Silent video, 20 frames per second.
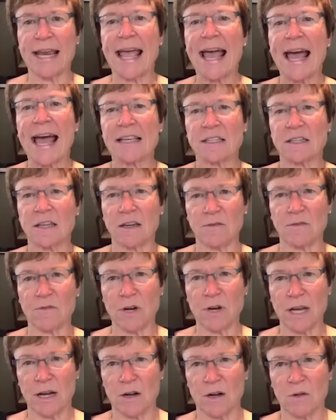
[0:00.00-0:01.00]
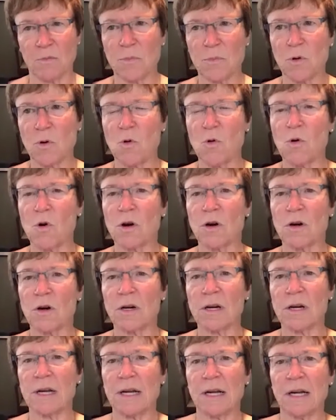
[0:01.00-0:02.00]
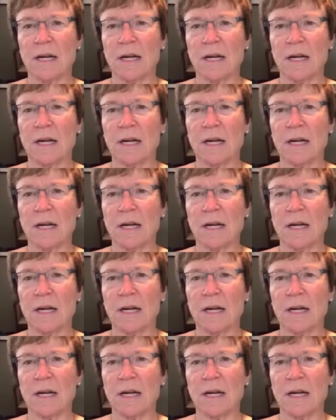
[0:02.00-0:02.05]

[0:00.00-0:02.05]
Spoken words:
asking for help or